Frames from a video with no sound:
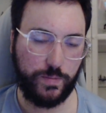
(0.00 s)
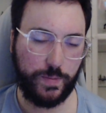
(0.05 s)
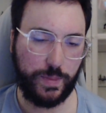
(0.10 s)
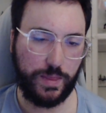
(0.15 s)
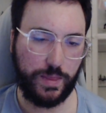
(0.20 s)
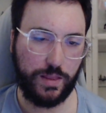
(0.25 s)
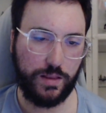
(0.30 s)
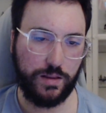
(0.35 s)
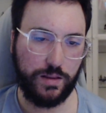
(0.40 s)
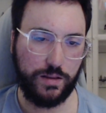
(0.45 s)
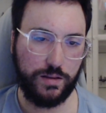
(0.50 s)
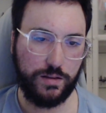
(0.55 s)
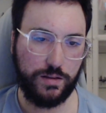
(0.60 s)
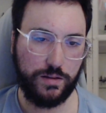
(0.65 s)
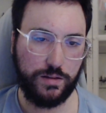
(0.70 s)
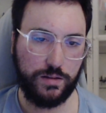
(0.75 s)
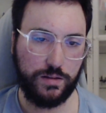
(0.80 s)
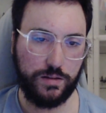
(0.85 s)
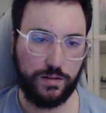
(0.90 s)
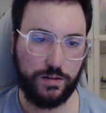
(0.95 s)

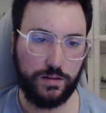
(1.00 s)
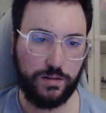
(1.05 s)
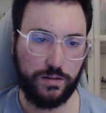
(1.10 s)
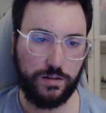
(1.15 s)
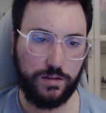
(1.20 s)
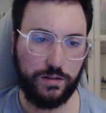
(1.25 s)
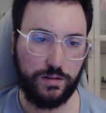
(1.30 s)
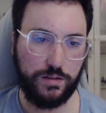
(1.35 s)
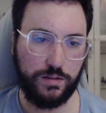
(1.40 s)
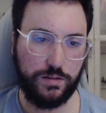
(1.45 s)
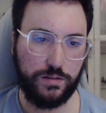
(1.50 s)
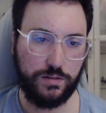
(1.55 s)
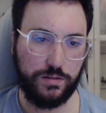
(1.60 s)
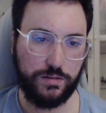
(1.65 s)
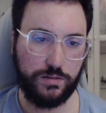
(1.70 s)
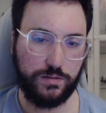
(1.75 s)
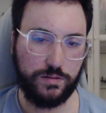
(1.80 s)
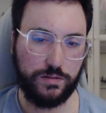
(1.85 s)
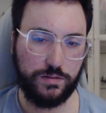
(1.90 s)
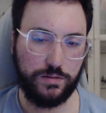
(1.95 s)

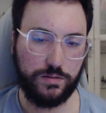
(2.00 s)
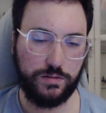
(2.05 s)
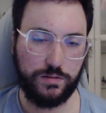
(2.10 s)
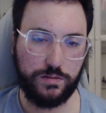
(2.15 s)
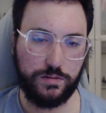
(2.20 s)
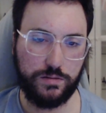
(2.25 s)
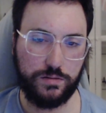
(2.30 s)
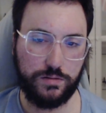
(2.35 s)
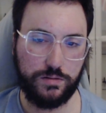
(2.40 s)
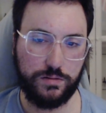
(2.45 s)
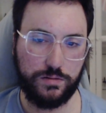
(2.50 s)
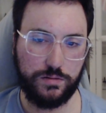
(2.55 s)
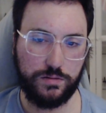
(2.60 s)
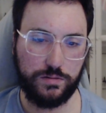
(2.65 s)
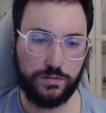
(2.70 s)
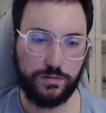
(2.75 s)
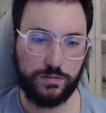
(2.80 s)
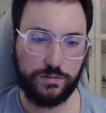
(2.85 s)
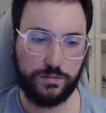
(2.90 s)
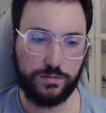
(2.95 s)

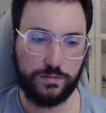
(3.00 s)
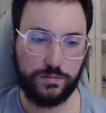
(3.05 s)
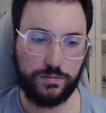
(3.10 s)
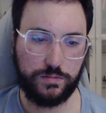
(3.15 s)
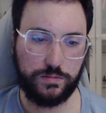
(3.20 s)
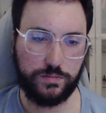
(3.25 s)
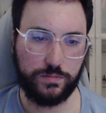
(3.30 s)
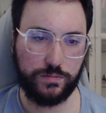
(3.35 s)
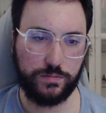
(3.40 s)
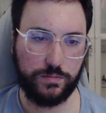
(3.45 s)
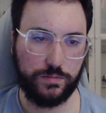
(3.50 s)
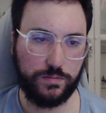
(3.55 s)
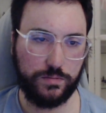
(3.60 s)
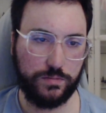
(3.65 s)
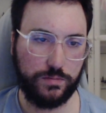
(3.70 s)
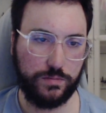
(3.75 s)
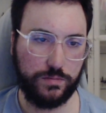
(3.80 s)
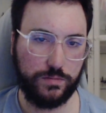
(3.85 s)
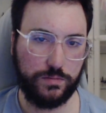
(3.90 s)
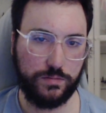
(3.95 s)

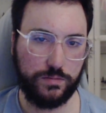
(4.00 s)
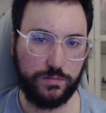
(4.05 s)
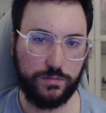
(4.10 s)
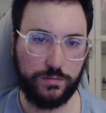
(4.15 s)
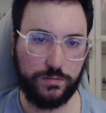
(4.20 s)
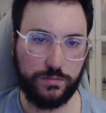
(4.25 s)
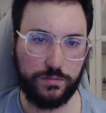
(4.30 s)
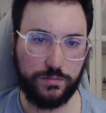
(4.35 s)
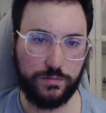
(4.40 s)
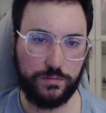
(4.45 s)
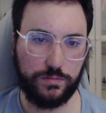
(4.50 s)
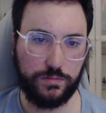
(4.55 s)
(no one is talking)